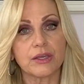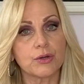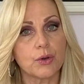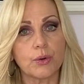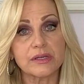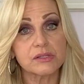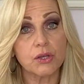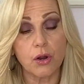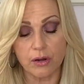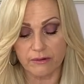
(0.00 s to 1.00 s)
you know, a
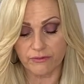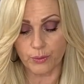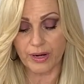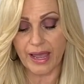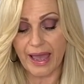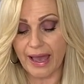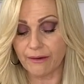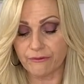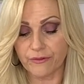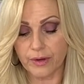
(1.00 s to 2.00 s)
scarf or a
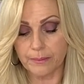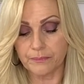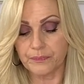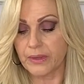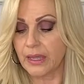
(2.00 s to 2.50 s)
hat from.